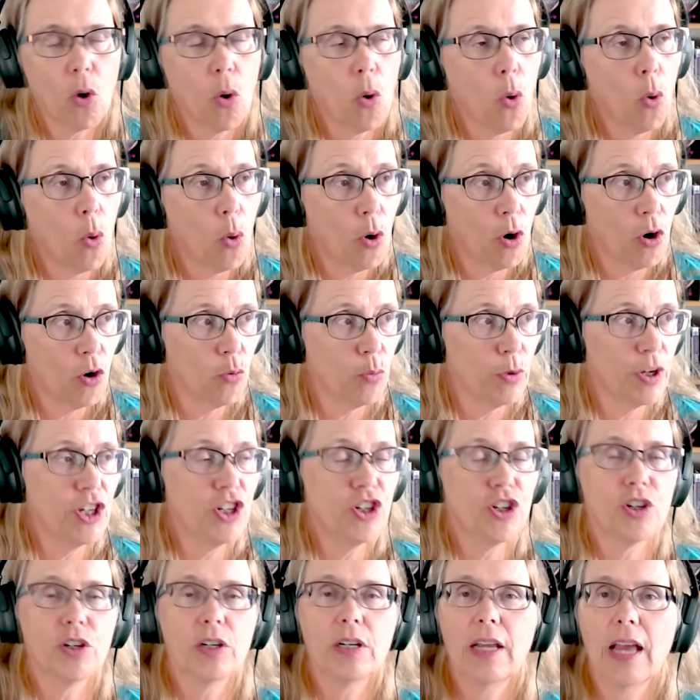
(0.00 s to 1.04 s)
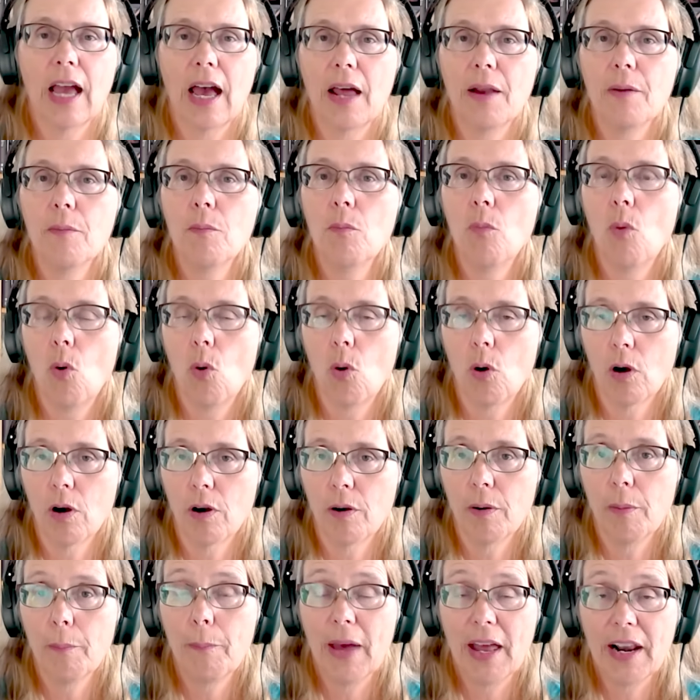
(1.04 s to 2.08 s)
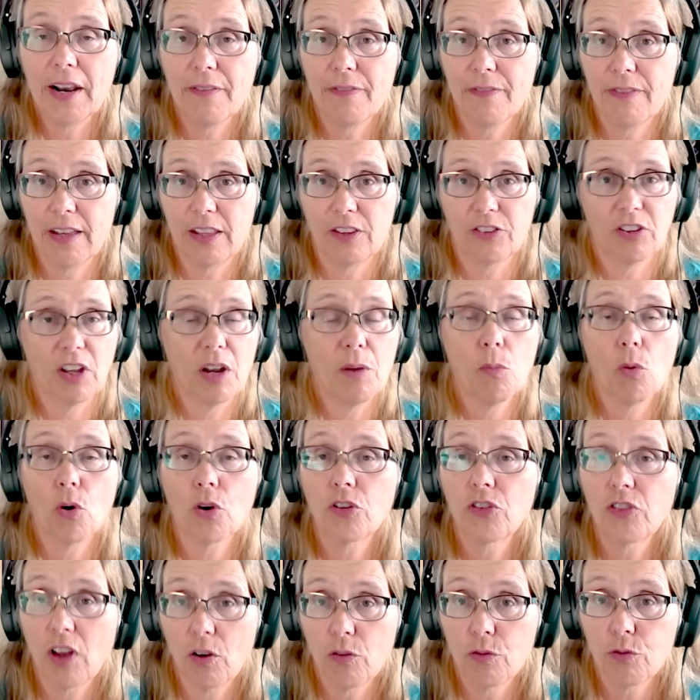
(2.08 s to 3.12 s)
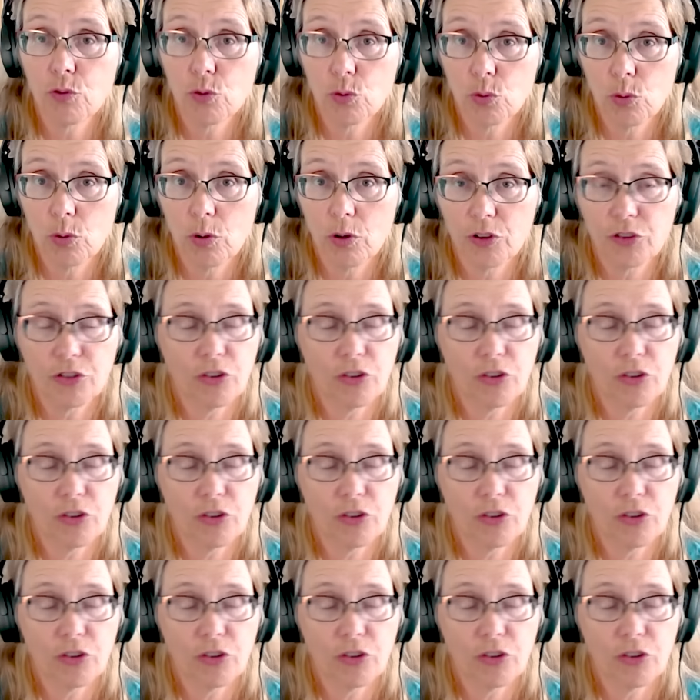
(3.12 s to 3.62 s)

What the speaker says: or we should get more benefits and more self-rule.